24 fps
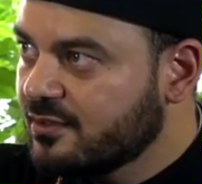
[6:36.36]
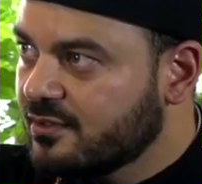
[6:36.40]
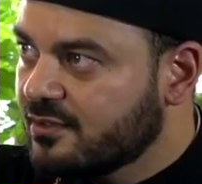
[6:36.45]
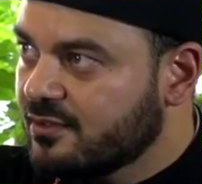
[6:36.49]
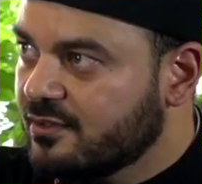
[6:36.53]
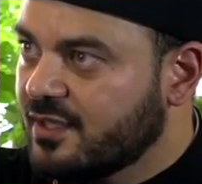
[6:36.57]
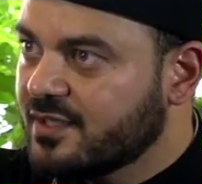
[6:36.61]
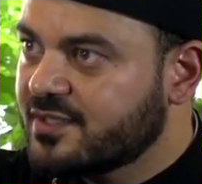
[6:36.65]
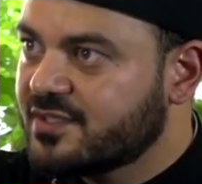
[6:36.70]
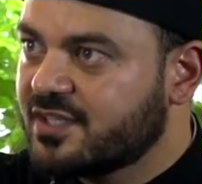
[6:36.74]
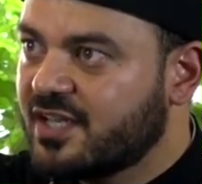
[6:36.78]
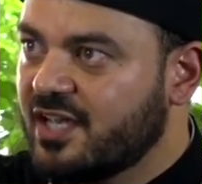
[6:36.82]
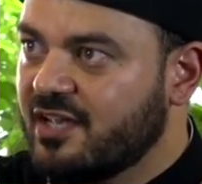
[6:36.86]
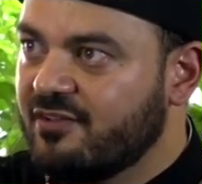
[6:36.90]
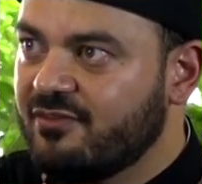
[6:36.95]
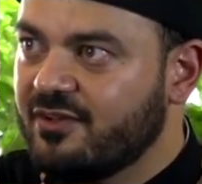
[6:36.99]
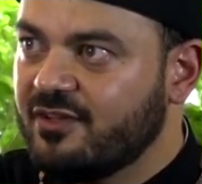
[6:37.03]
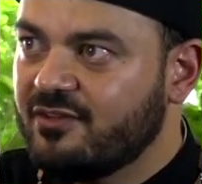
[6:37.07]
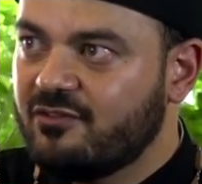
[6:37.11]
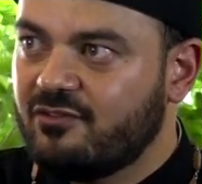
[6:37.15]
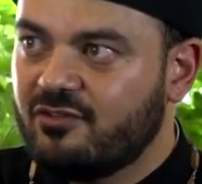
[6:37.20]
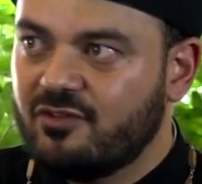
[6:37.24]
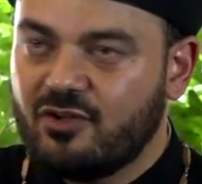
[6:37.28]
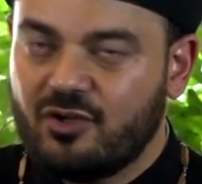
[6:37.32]
that's
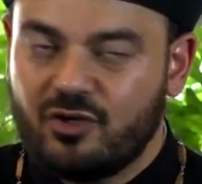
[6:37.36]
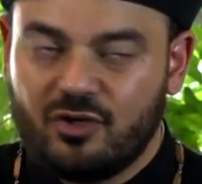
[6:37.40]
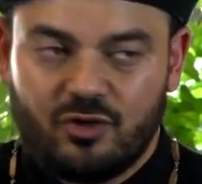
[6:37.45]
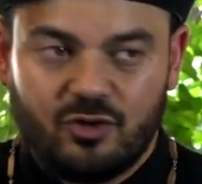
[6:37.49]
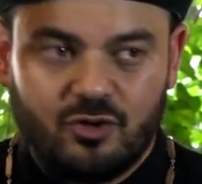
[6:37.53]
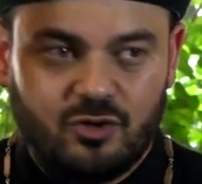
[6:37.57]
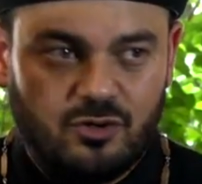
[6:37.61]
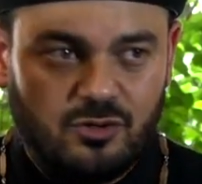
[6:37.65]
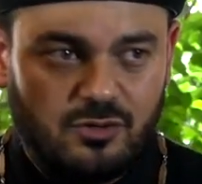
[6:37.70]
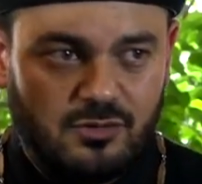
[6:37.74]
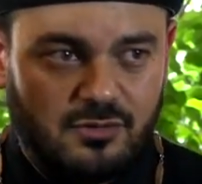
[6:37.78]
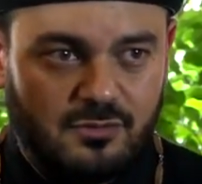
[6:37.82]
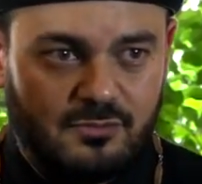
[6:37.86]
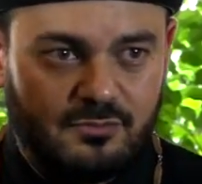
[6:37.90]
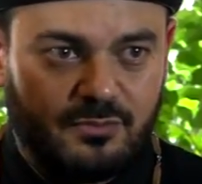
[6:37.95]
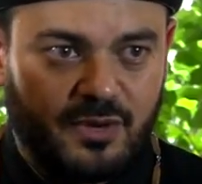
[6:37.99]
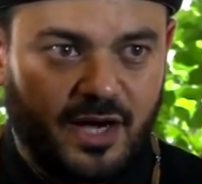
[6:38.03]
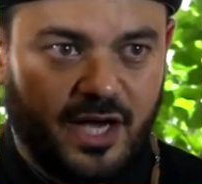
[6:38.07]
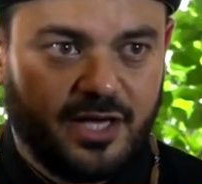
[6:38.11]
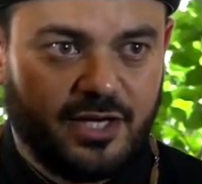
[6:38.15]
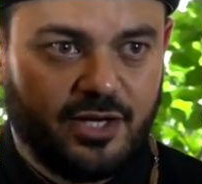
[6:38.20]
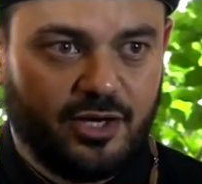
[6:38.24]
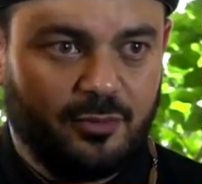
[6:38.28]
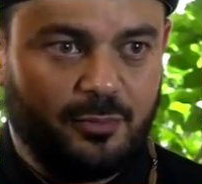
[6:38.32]
given to you
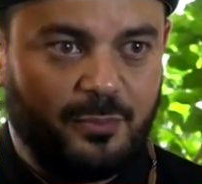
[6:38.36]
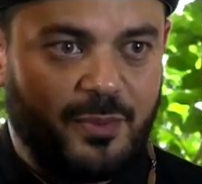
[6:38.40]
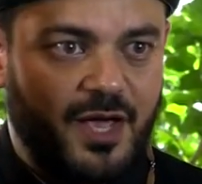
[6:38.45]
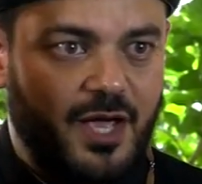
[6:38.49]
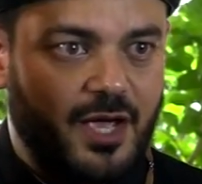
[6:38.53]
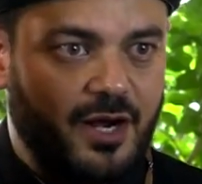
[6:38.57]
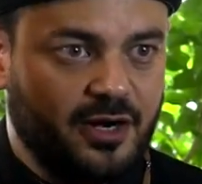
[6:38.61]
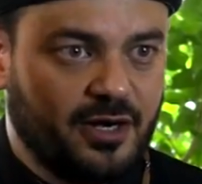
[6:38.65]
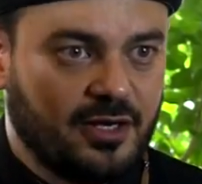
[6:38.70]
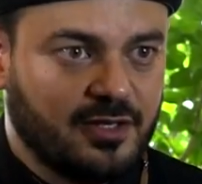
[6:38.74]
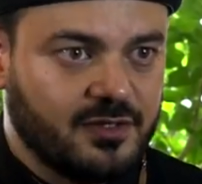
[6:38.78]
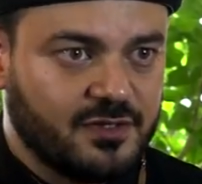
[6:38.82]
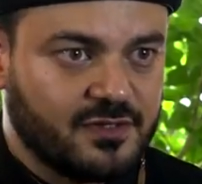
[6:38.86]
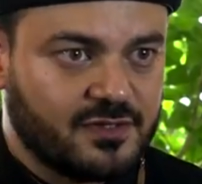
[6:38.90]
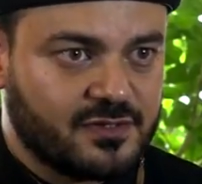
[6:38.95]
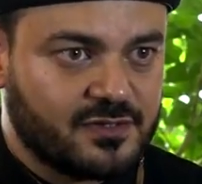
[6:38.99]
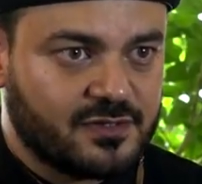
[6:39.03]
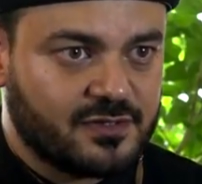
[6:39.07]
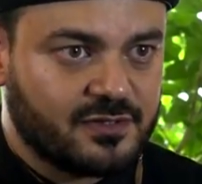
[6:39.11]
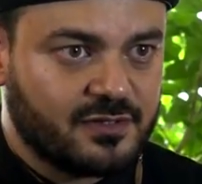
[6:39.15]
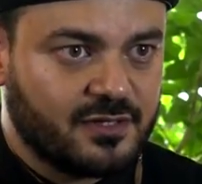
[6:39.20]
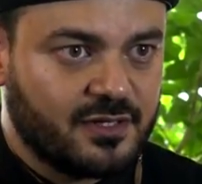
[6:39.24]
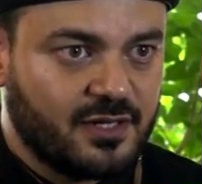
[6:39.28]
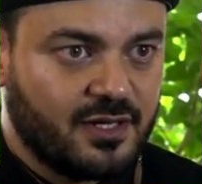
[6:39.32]
by your
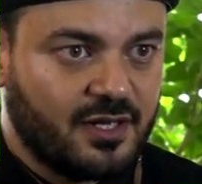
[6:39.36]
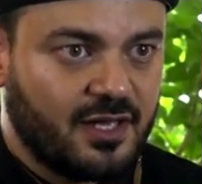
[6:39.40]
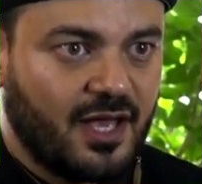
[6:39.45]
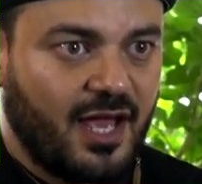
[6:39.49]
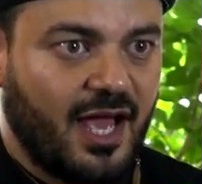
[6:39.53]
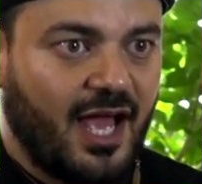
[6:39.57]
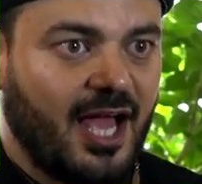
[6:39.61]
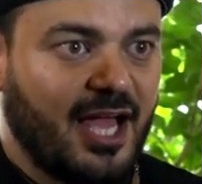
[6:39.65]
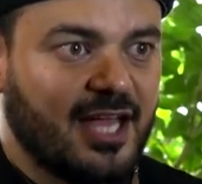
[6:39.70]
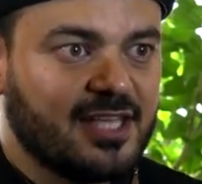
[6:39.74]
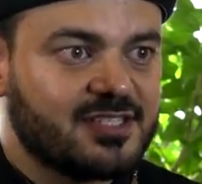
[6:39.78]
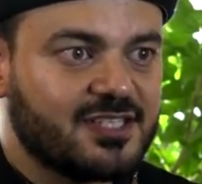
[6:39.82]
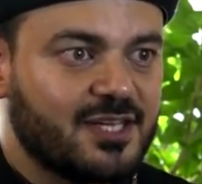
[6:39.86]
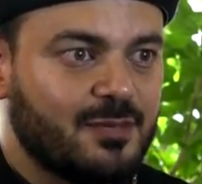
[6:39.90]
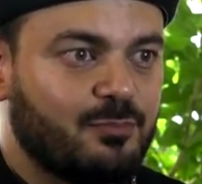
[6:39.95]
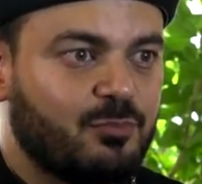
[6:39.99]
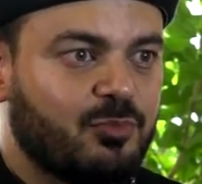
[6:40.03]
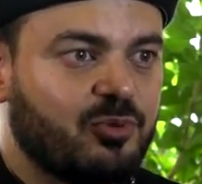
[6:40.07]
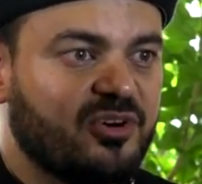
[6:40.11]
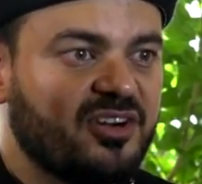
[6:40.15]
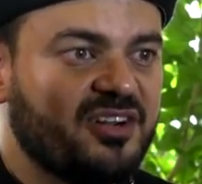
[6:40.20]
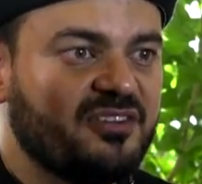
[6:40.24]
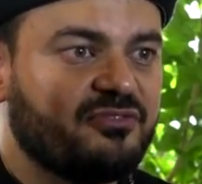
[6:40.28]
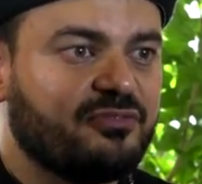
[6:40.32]
parents as a
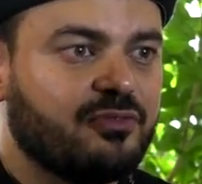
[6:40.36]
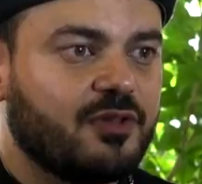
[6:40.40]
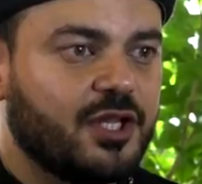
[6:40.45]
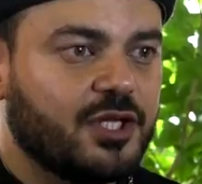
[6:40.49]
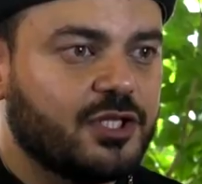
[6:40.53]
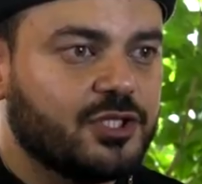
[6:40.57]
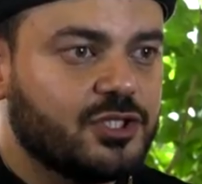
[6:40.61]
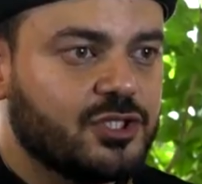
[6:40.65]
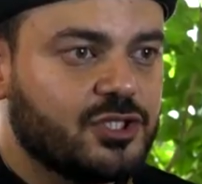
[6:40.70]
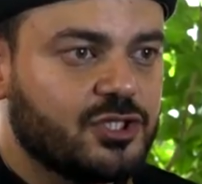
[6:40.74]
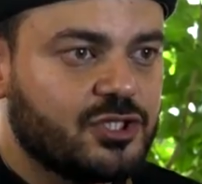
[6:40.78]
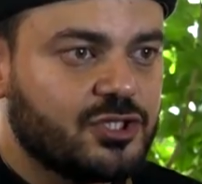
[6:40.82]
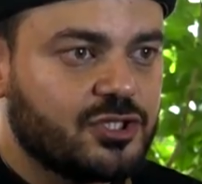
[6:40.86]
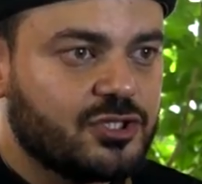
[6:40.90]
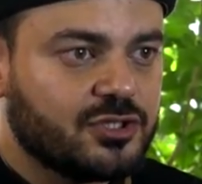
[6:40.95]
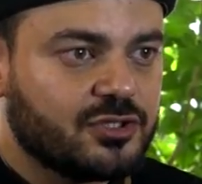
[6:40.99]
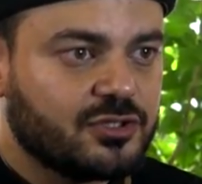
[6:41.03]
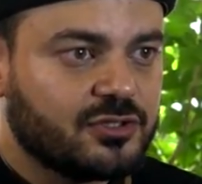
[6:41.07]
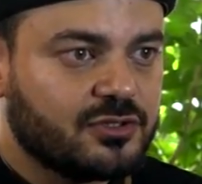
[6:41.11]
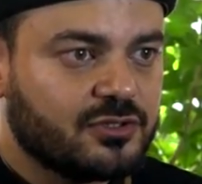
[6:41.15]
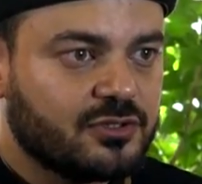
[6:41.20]
privilege.